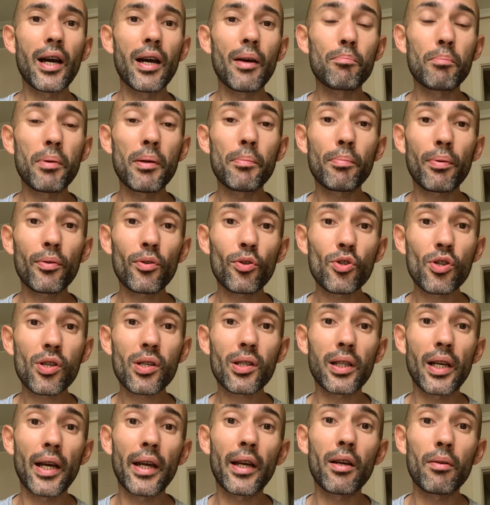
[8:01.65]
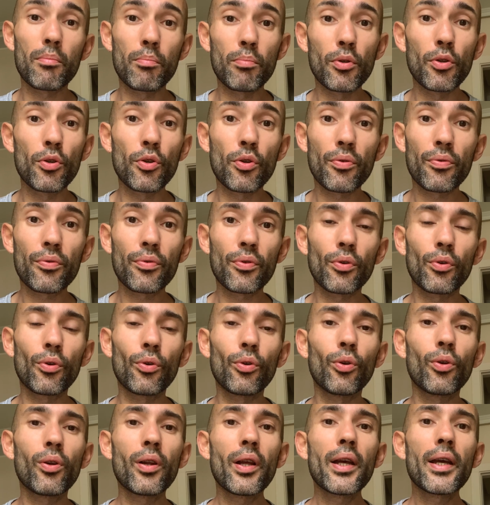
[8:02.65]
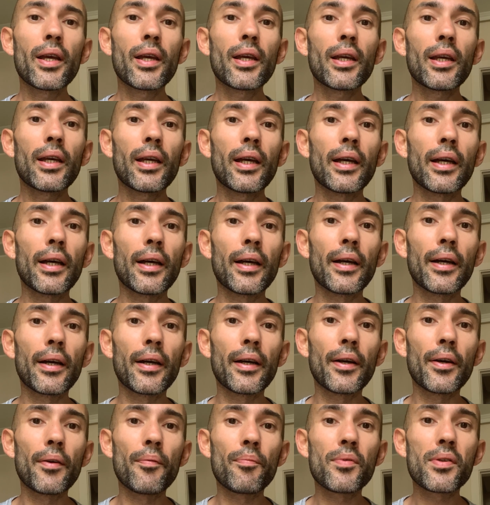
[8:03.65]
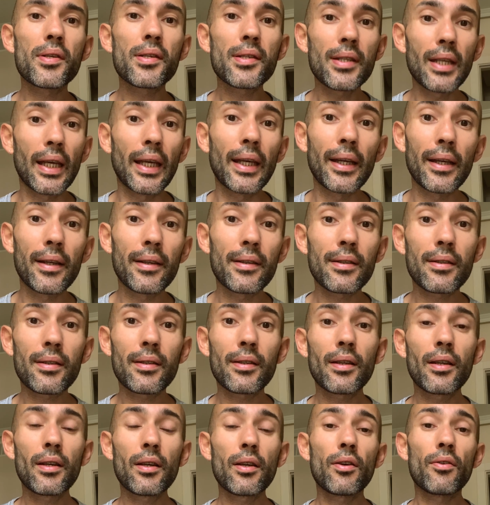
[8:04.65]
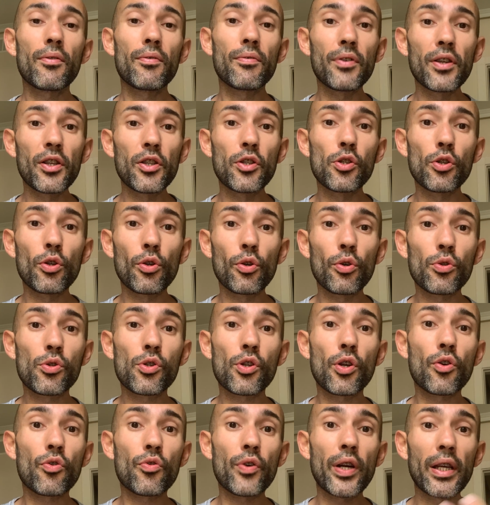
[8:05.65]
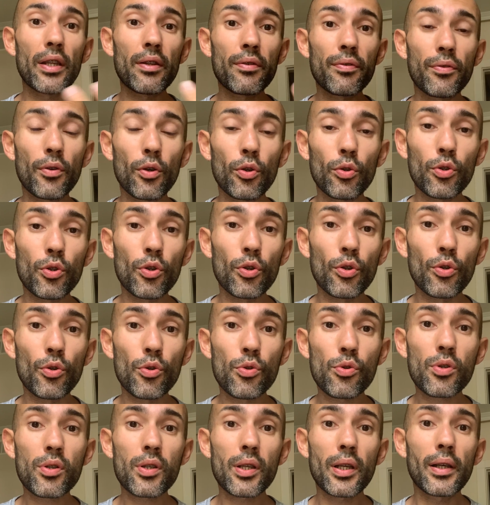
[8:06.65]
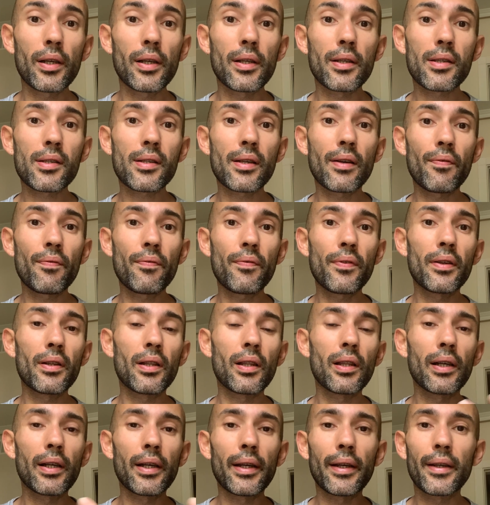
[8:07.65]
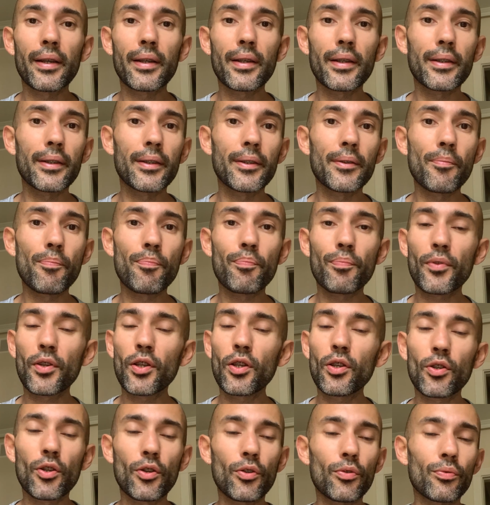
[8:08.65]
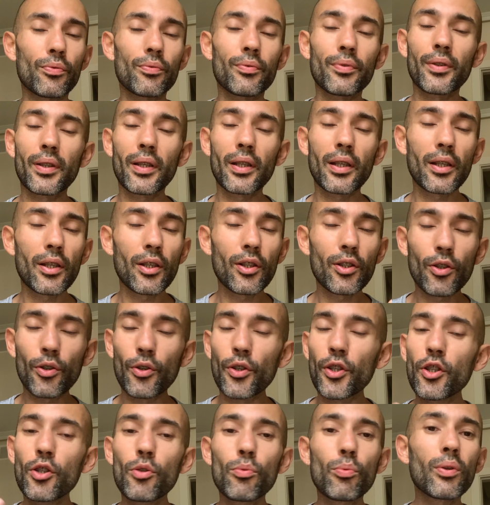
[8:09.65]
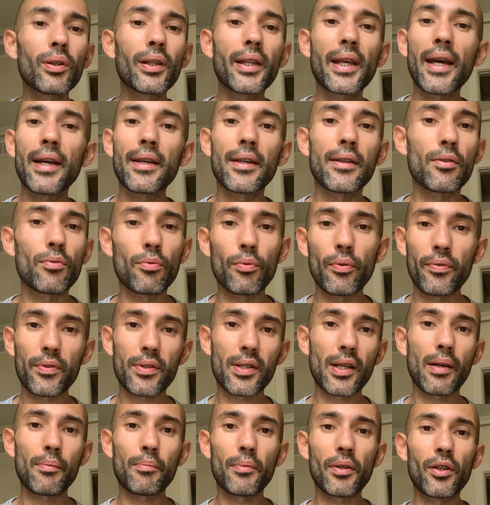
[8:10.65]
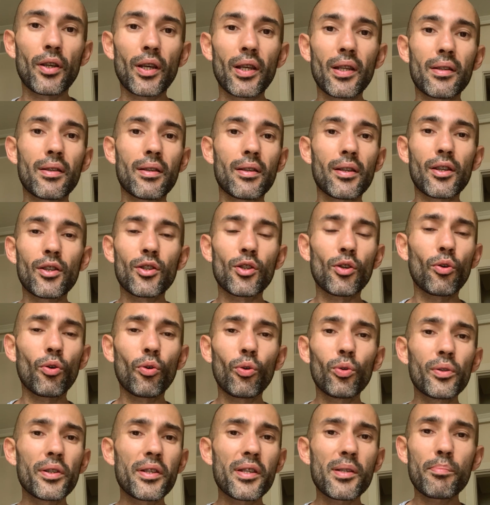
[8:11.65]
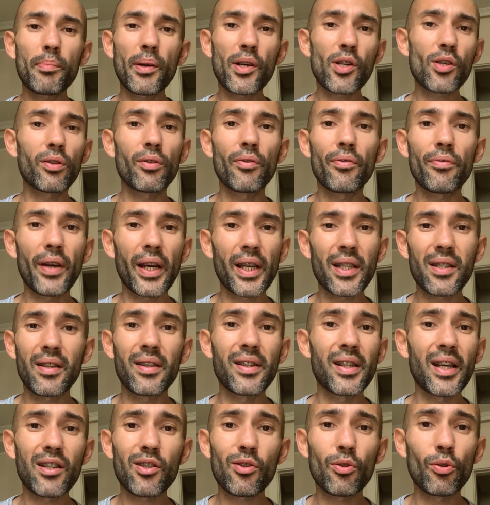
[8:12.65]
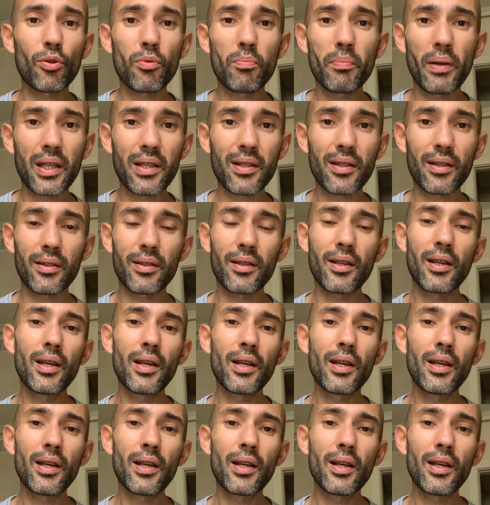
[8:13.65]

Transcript: people just like a beautiful synced videos, great photos, something like you will get it with time. All these special effects, it does not matter.